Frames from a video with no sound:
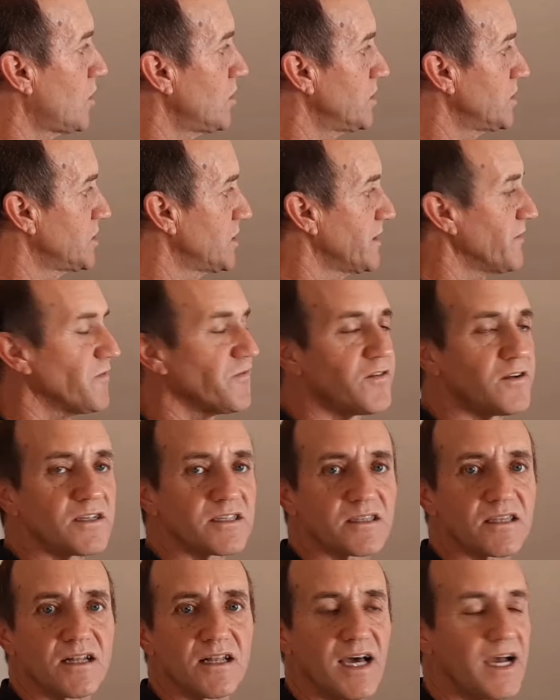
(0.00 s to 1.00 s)
Collagen
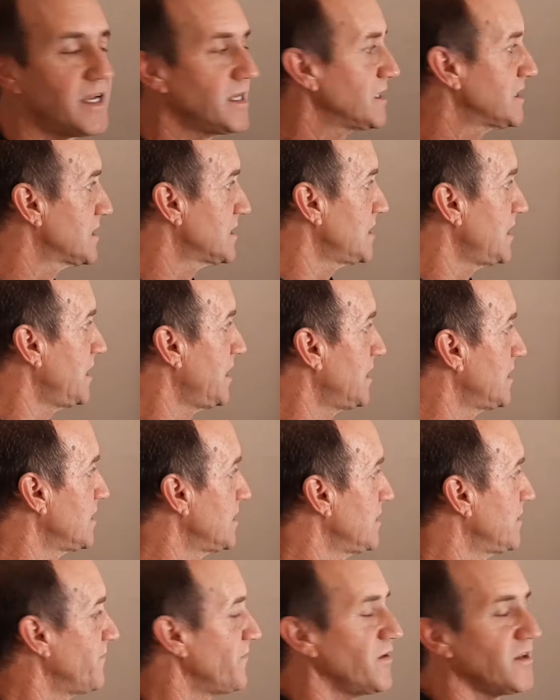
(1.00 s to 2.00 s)
fills the lines
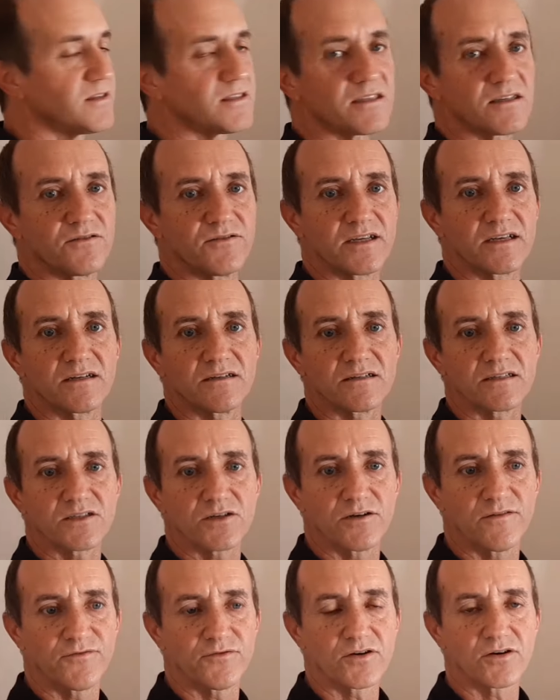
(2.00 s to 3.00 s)
and fills the wrinkles.
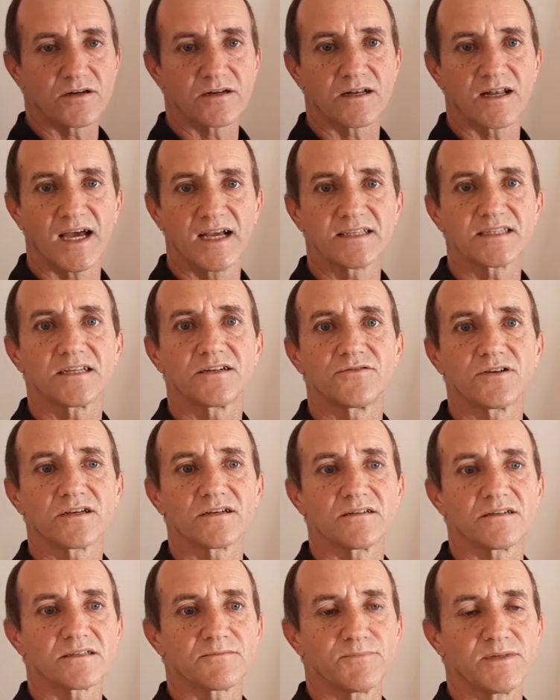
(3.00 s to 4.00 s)
So if you've got lines and
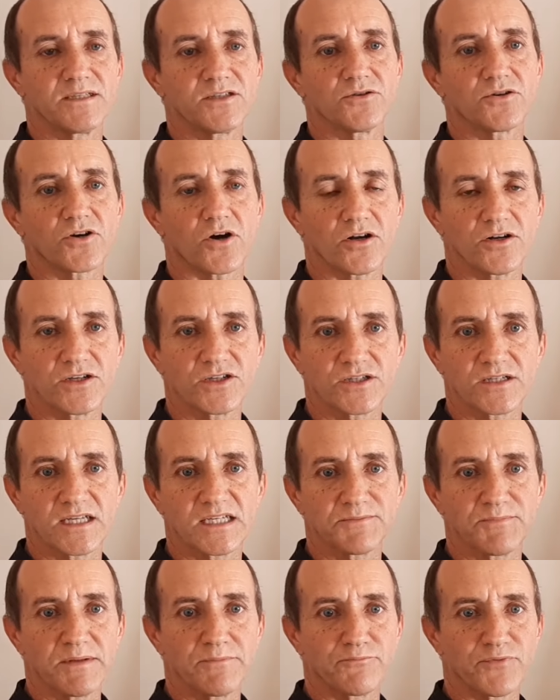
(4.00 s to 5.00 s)
wrinkles, means your collagen
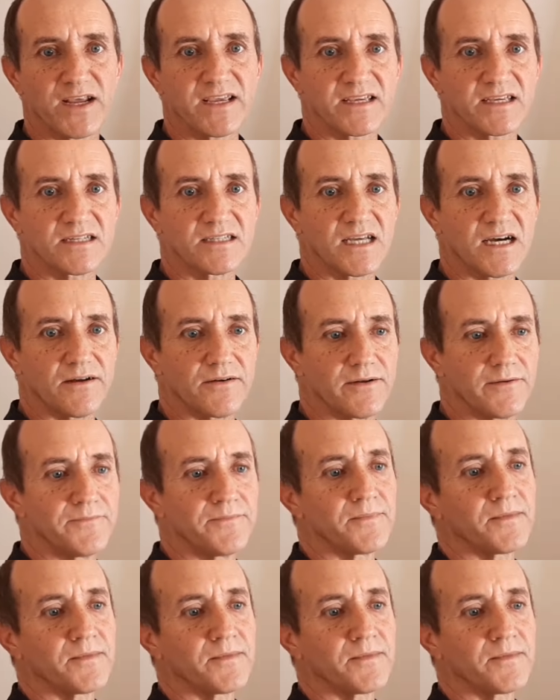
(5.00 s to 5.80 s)
has been breaking down.